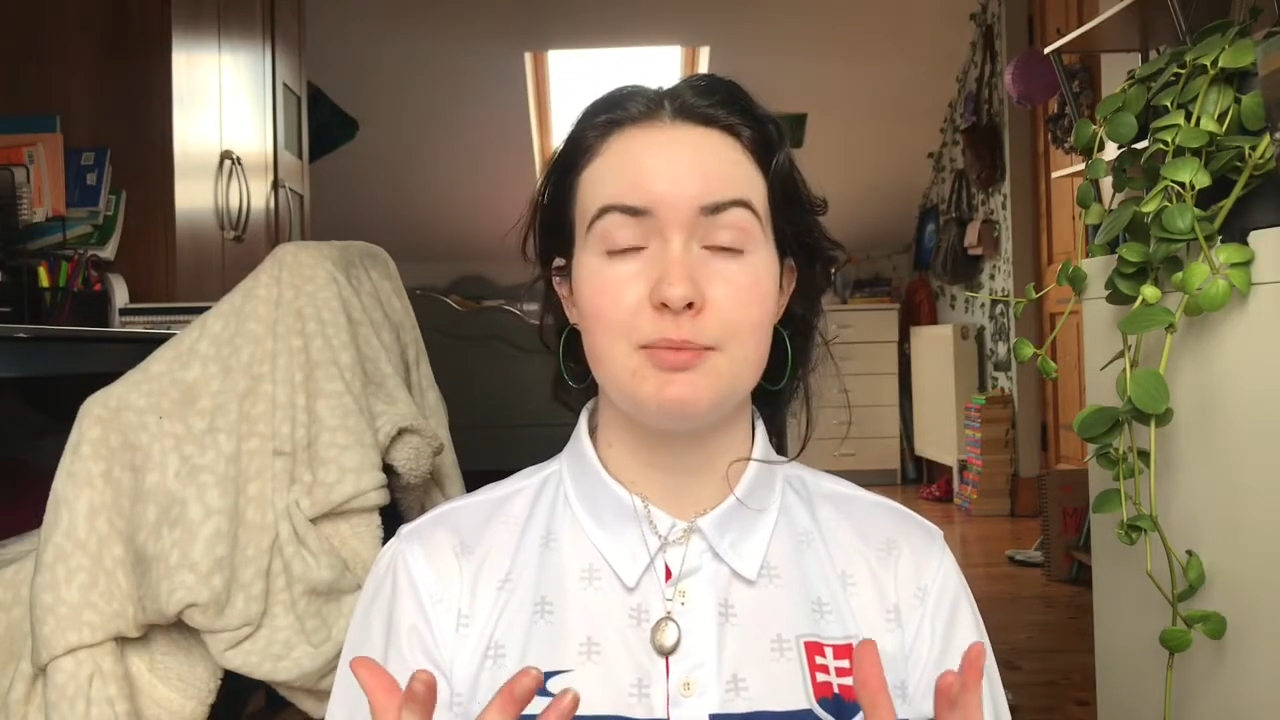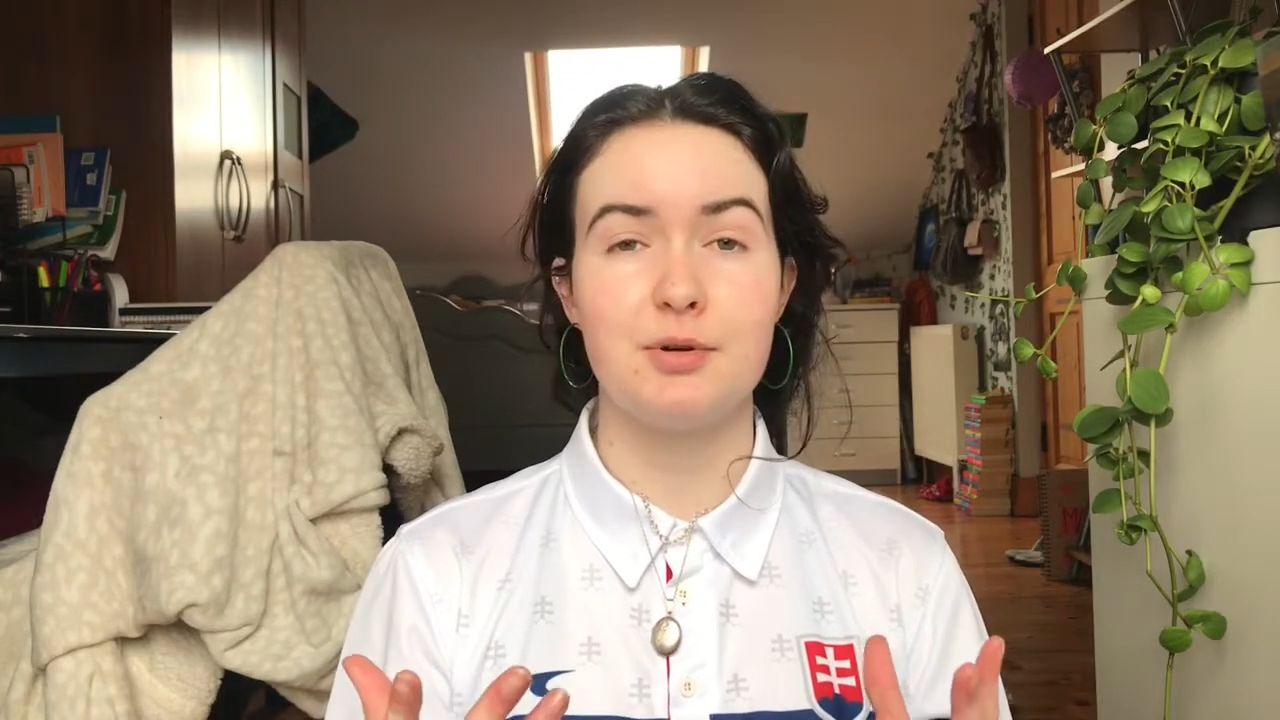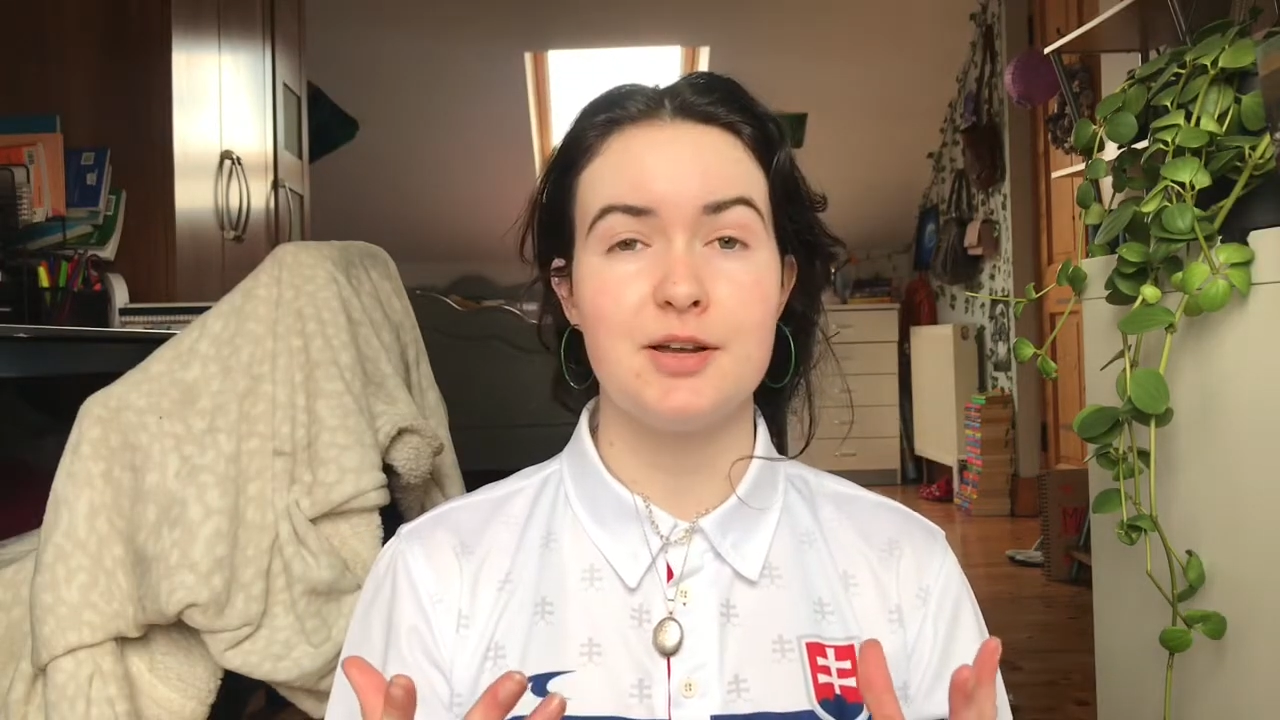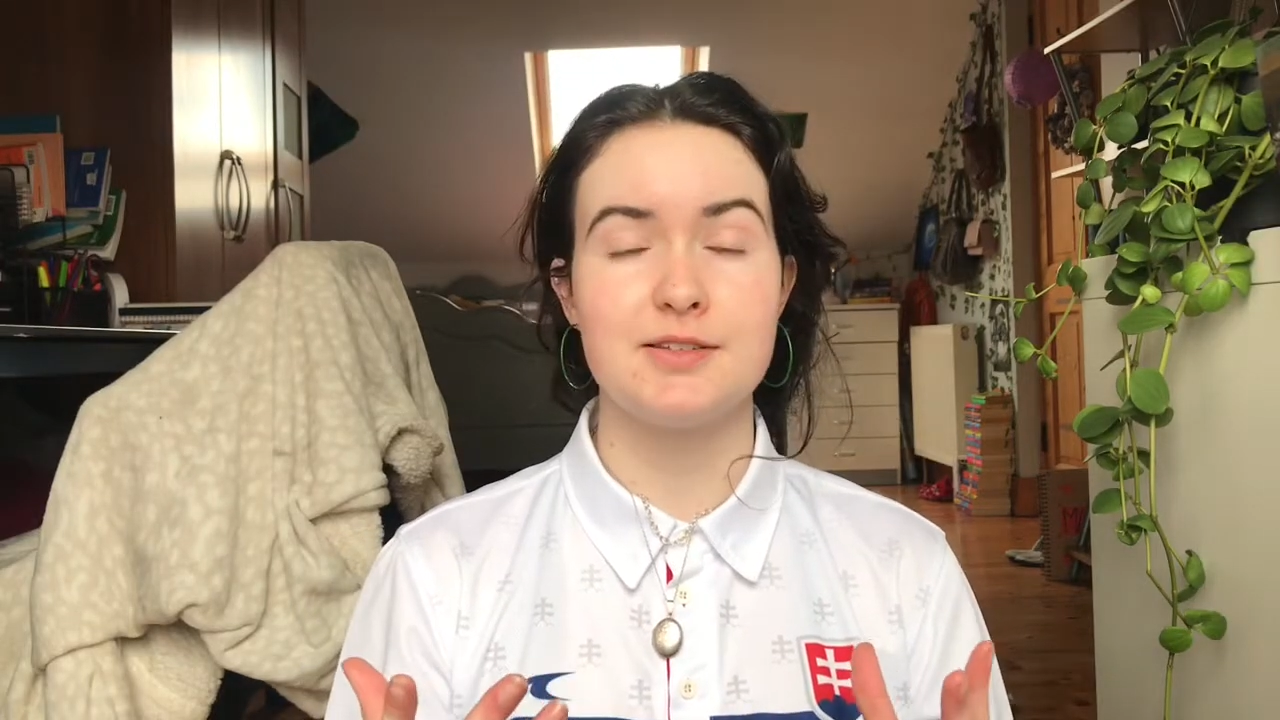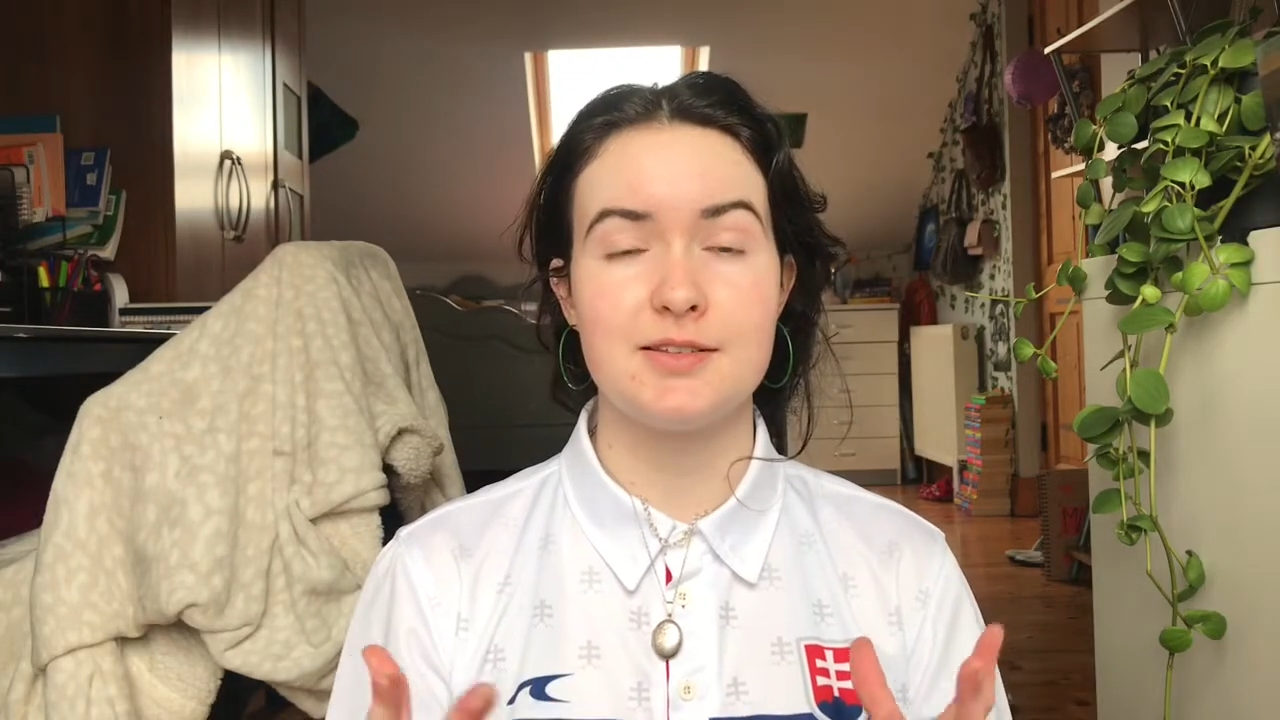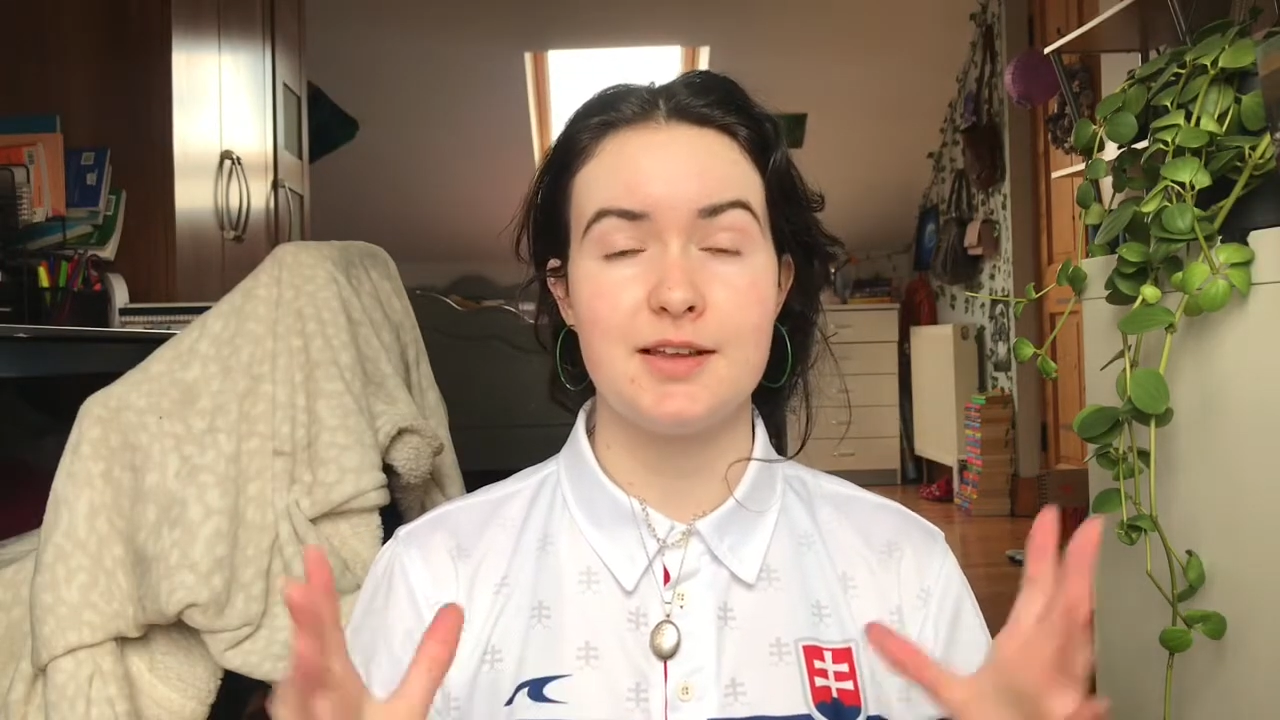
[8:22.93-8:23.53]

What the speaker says: Bryce is